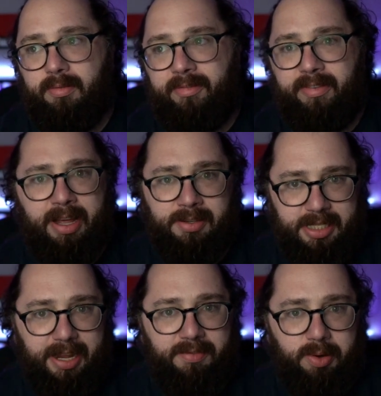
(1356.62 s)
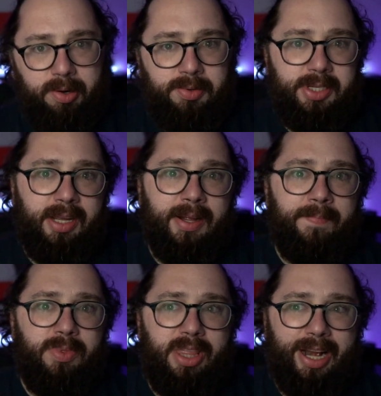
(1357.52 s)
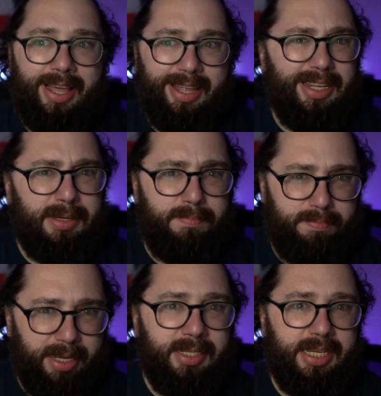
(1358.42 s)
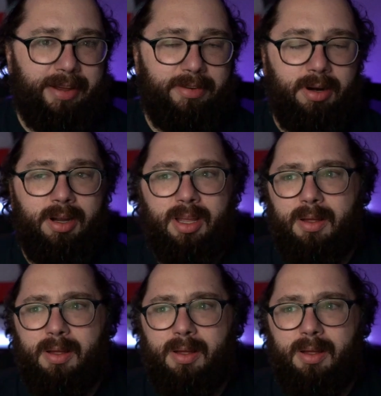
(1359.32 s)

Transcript: failed save throws, then I think it's a bit safer.